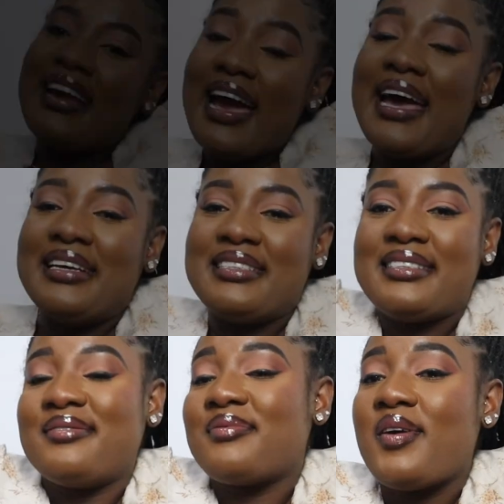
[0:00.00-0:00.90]

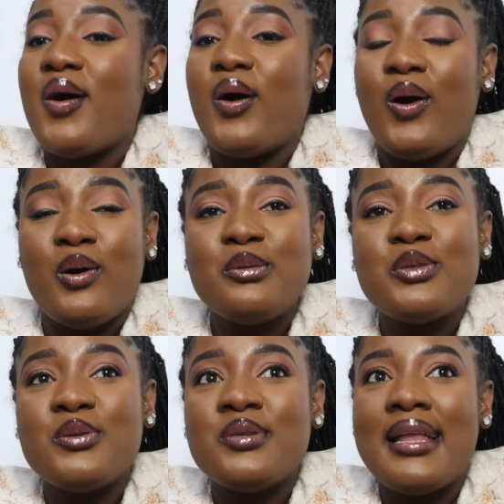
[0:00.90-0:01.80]
Guys,
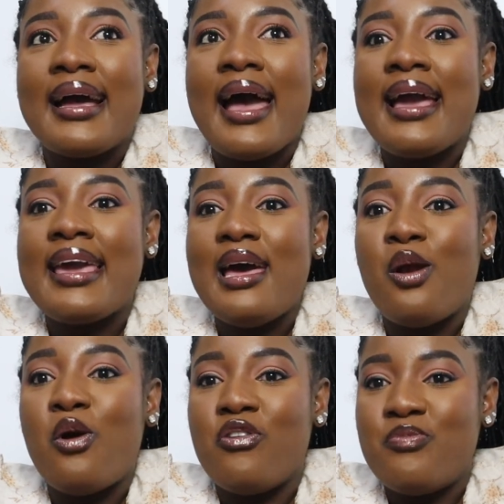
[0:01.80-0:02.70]
also, like, I
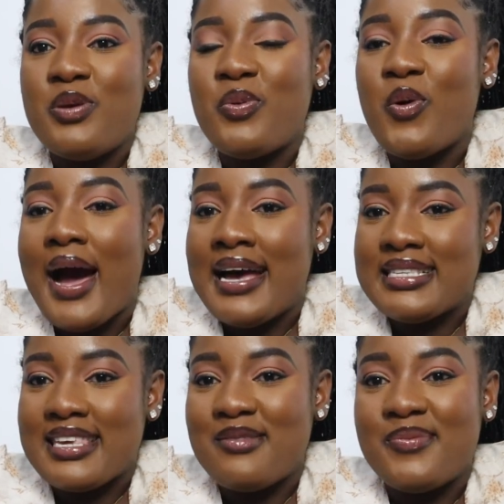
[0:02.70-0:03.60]
get a lot of people
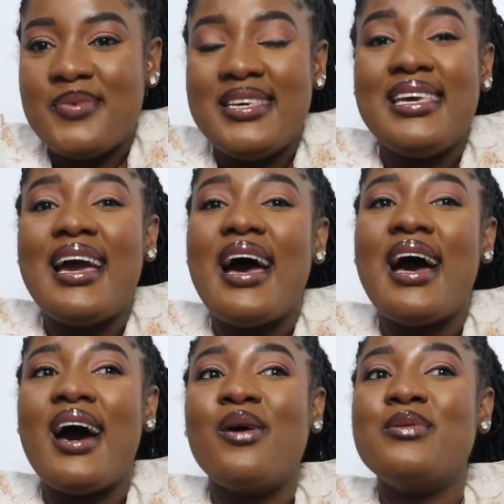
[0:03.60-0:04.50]
asking me
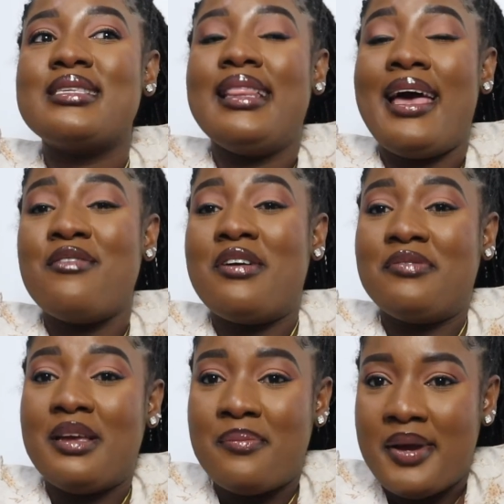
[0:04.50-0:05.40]
how is life
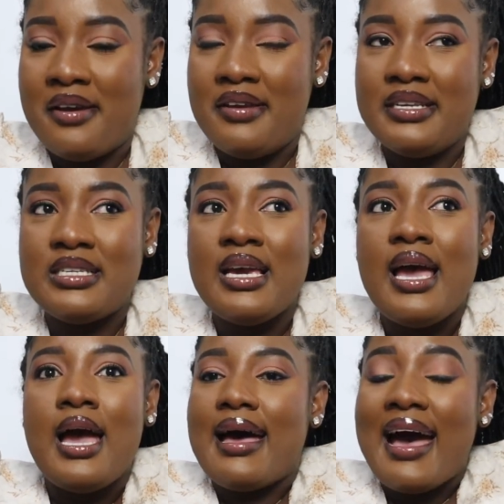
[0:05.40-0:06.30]
after marriage,
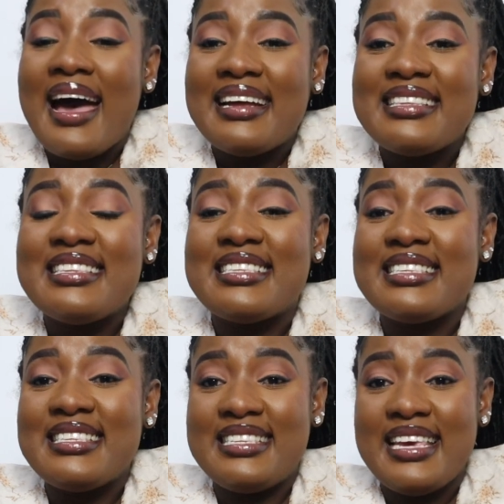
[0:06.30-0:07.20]
and
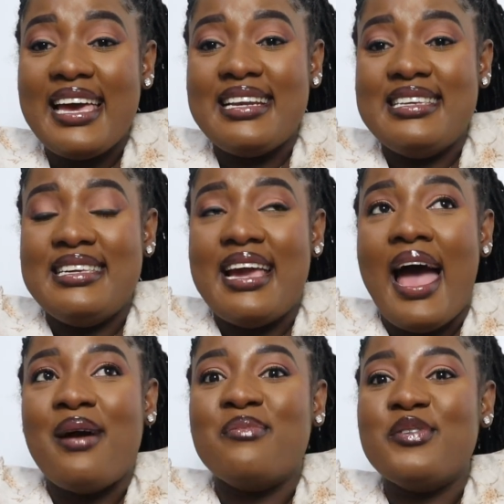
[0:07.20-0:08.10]
sincerely,
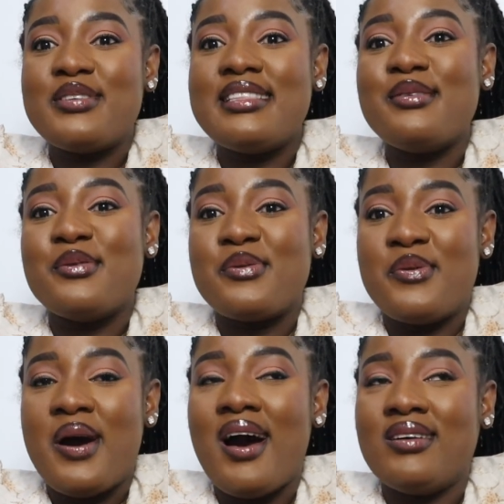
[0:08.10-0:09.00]
I mostly don't
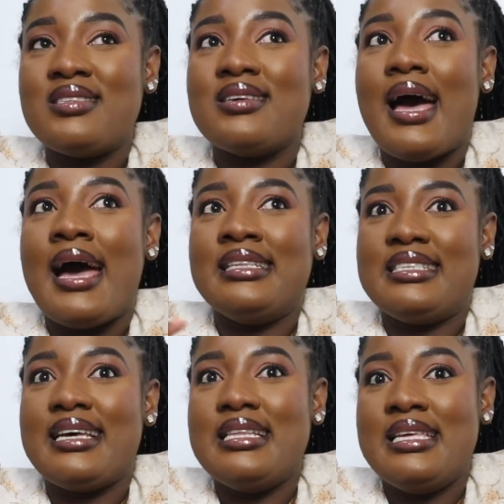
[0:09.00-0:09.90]
know how to
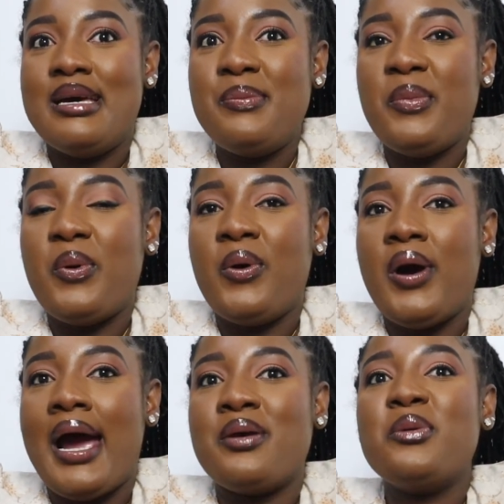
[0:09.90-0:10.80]
answer them,
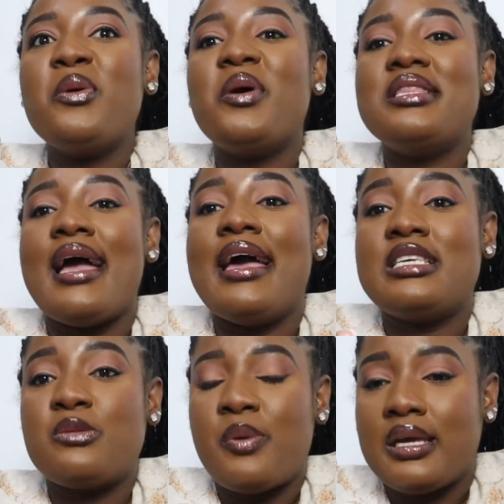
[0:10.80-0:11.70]
or I don't know what they are
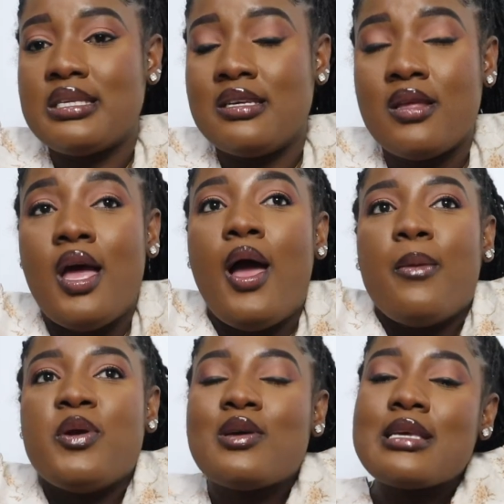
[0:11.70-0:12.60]
expecting,
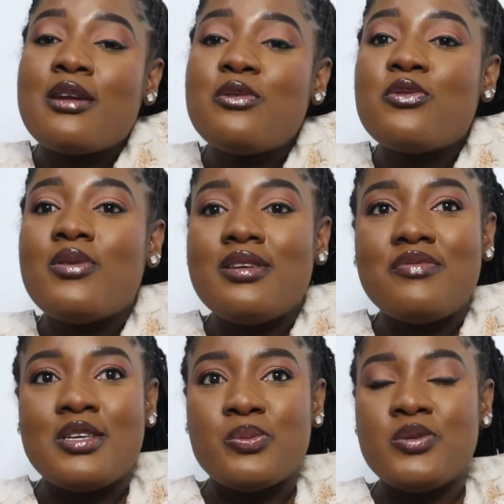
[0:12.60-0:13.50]
because I don't know
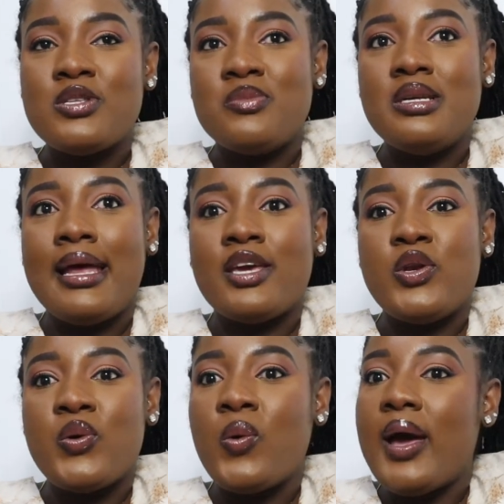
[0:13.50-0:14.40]
if there's supposed to be, like,
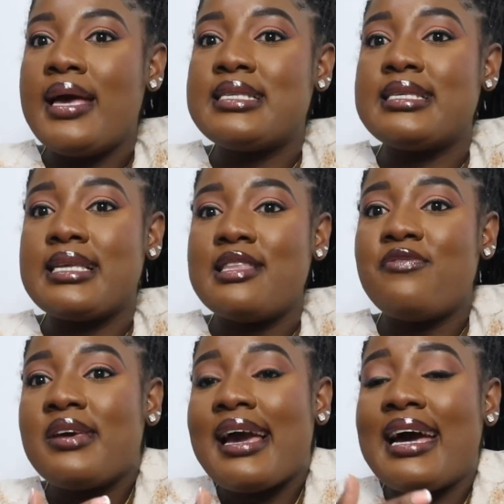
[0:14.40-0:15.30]
you know, a
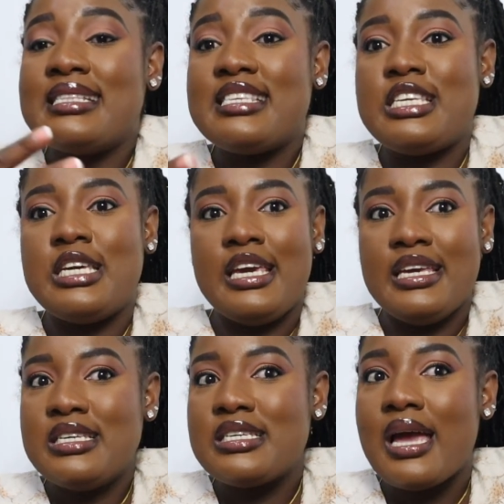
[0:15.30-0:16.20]
significant
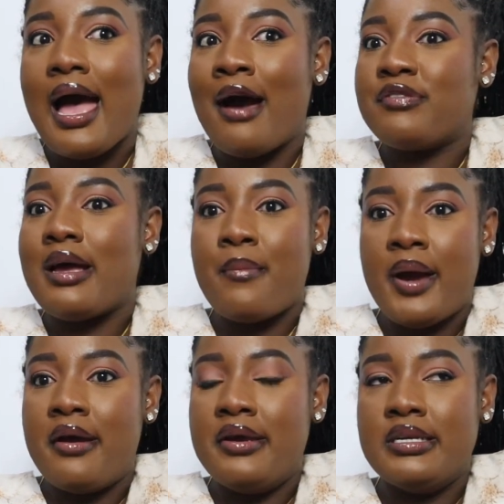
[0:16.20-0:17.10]
change after
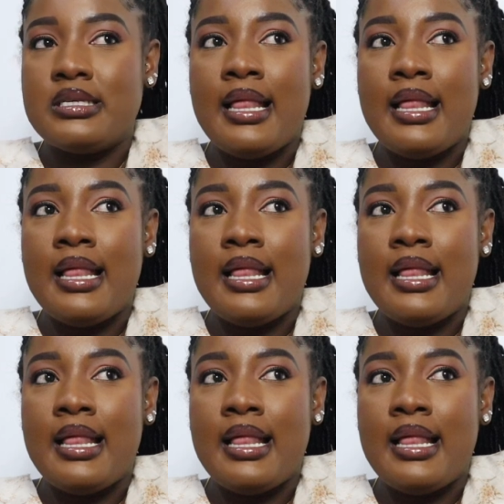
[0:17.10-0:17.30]
marriage.